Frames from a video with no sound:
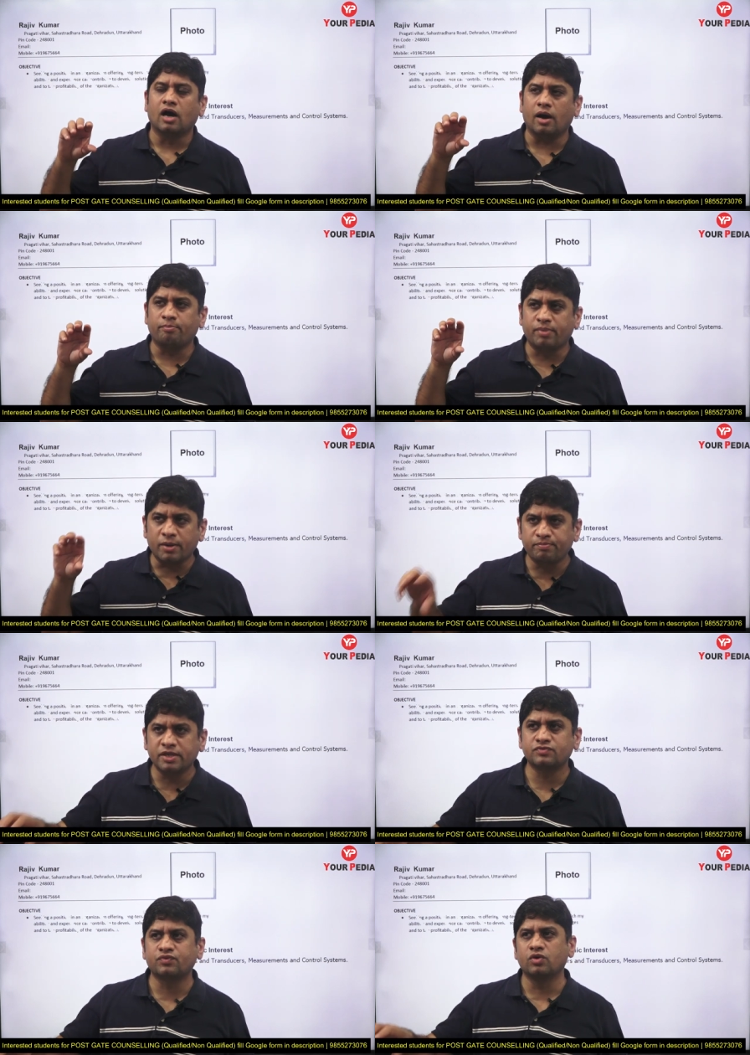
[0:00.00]
a
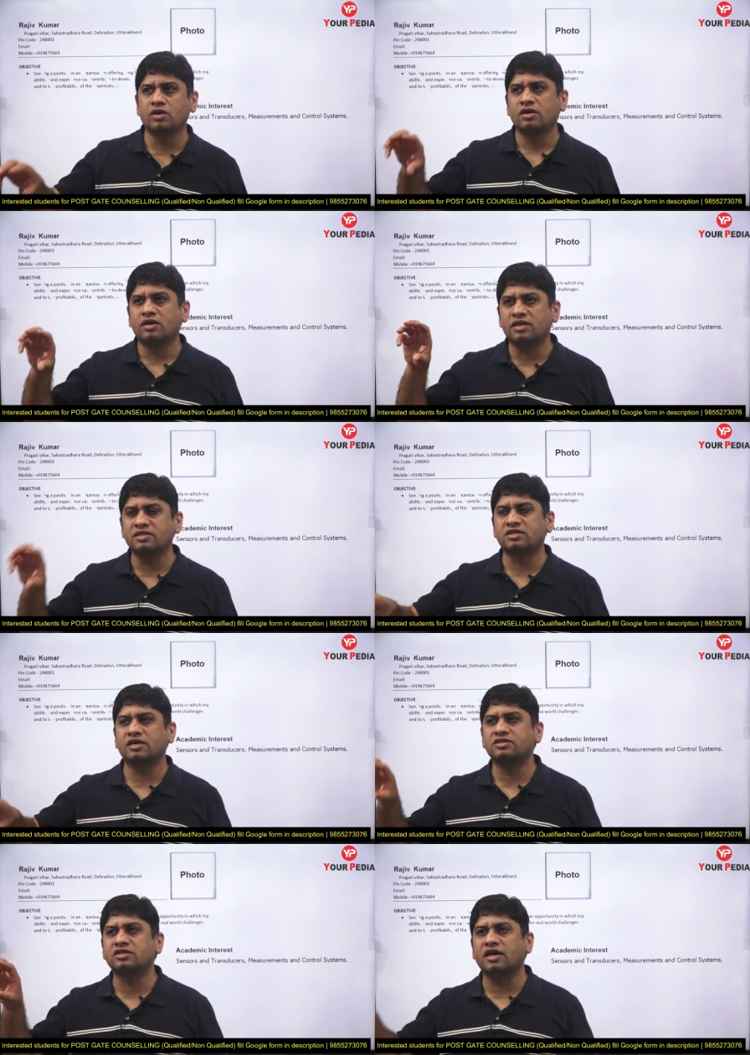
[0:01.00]
purposeful
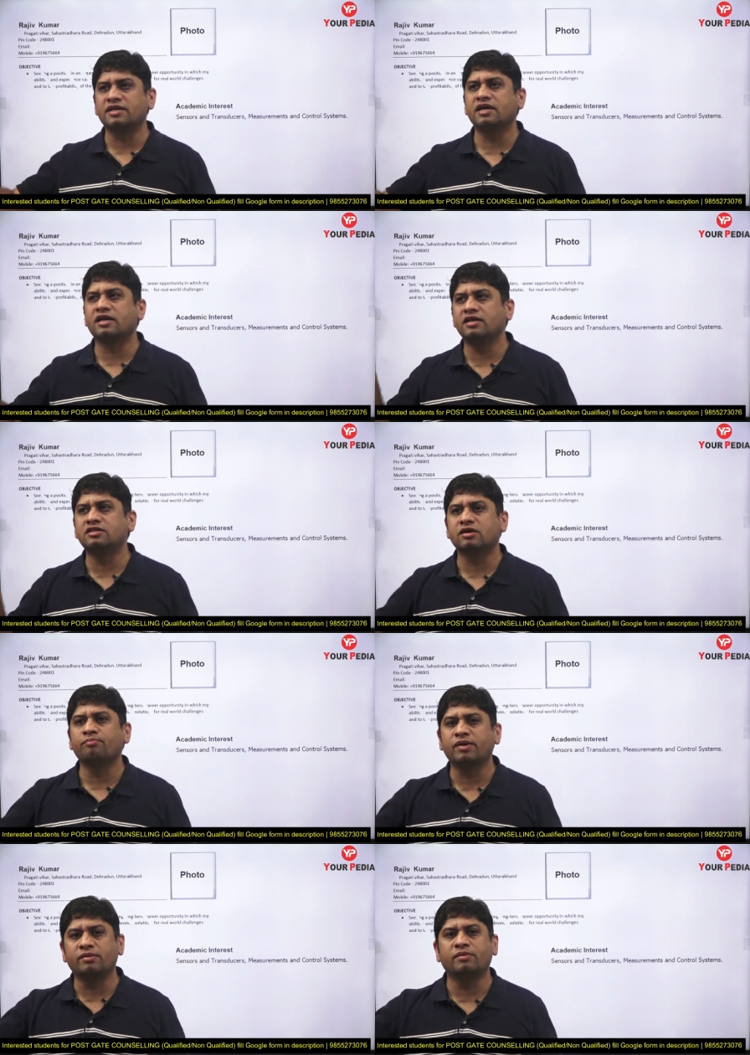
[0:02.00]
research career in
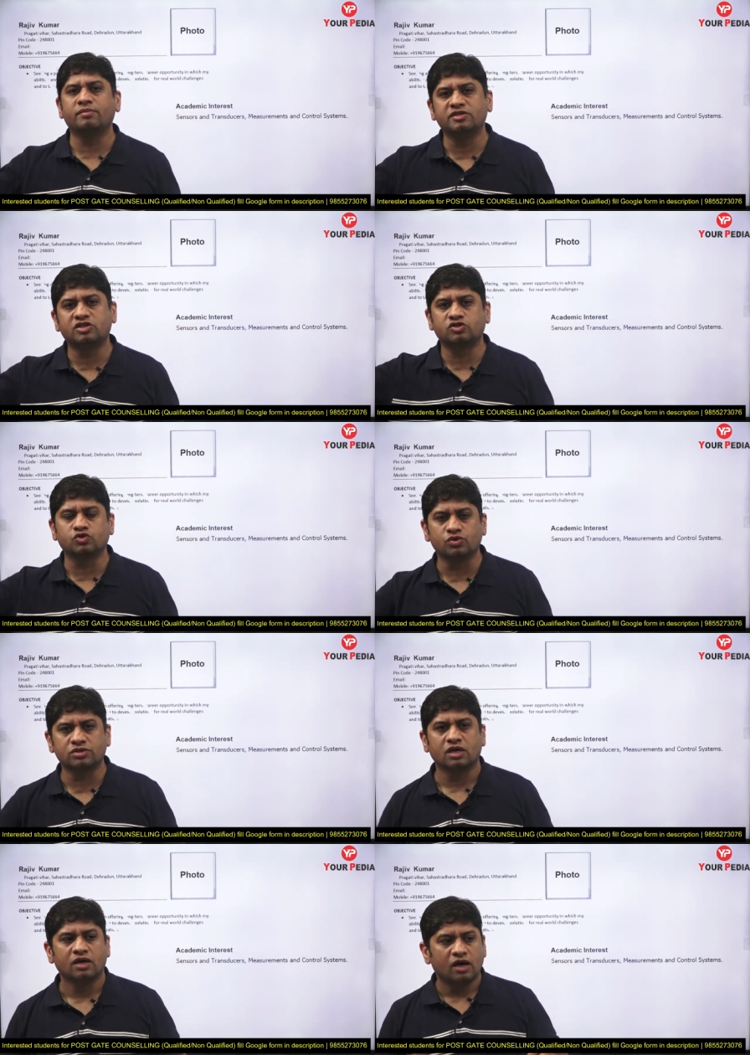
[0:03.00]
some premium
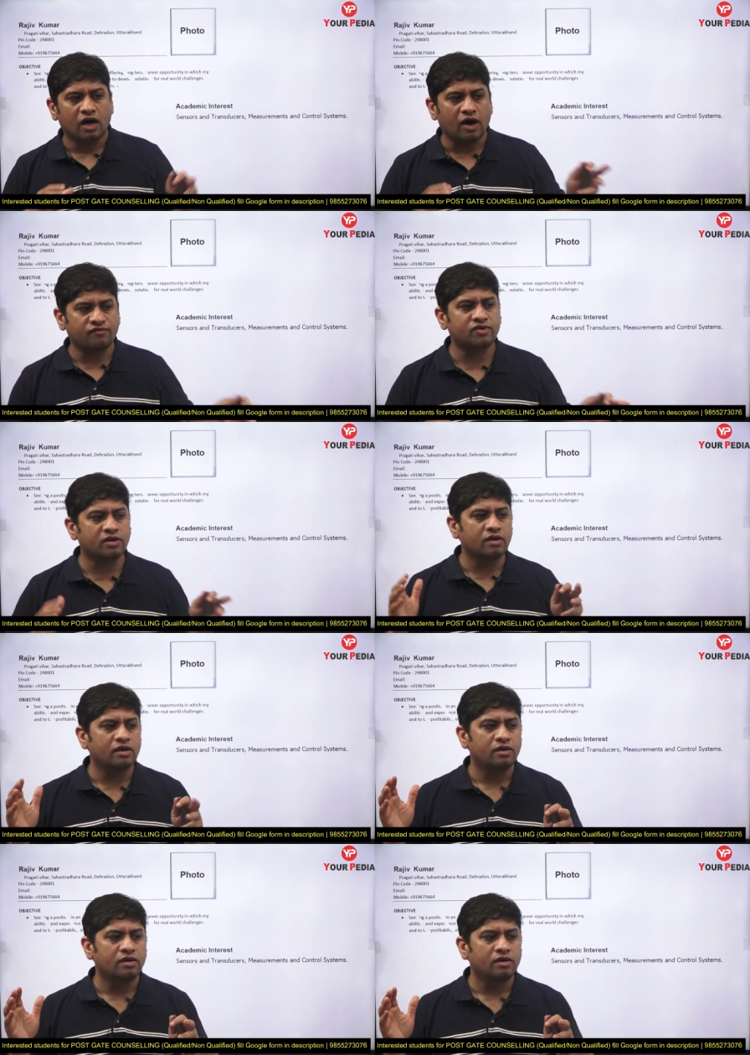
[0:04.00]
institutes after